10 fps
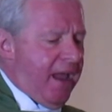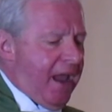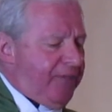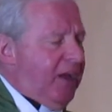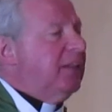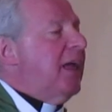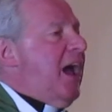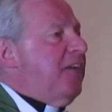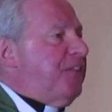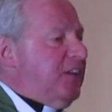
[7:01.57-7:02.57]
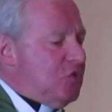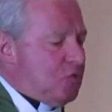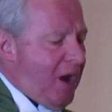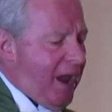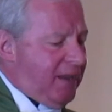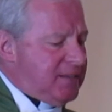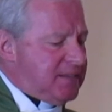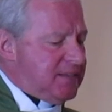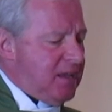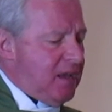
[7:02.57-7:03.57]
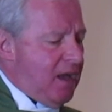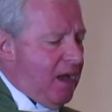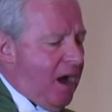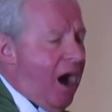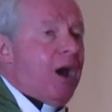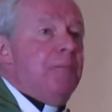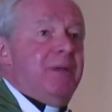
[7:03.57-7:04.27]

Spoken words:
and their life in grace are